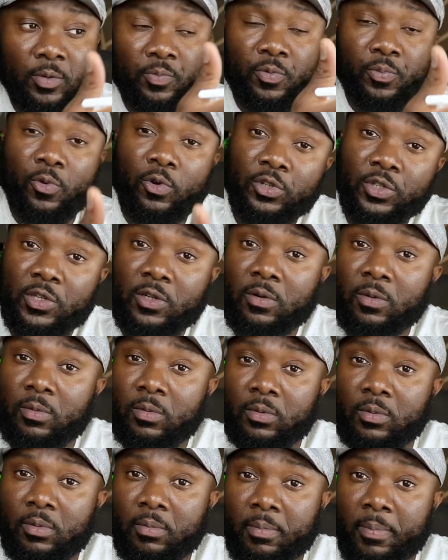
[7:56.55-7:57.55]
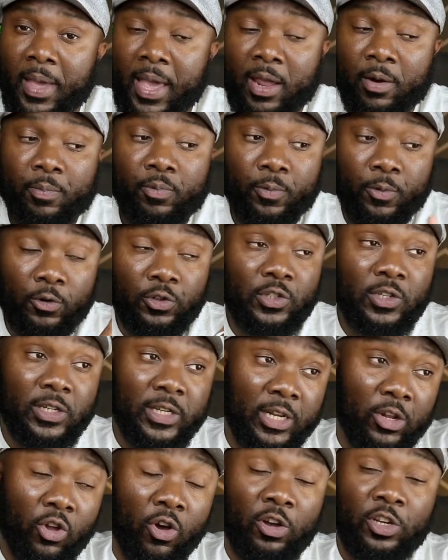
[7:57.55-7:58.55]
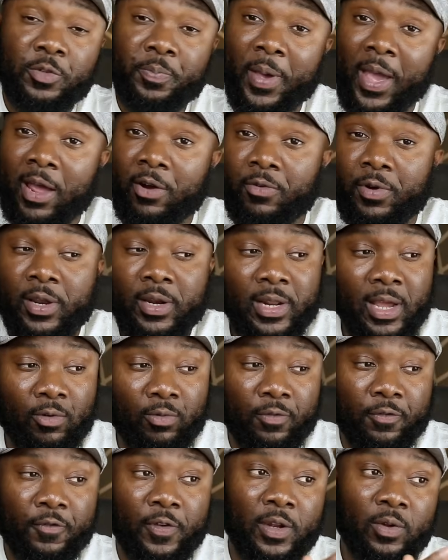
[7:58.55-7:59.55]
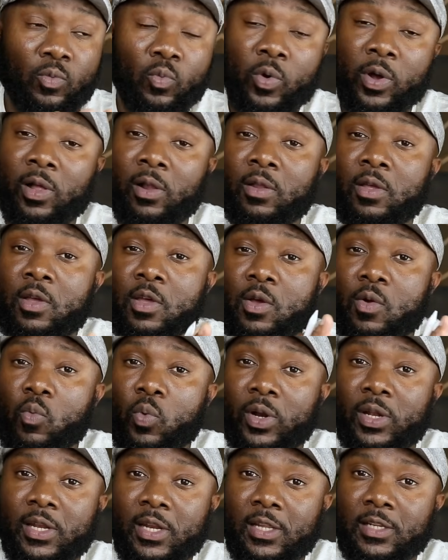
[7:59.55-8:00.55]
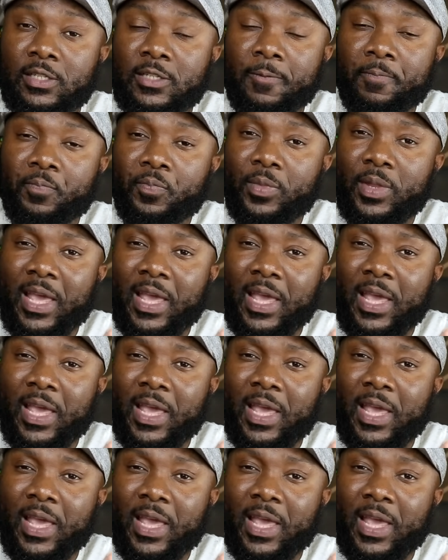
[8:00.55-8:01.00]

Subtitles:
The proportionally large battery that would fit well with this.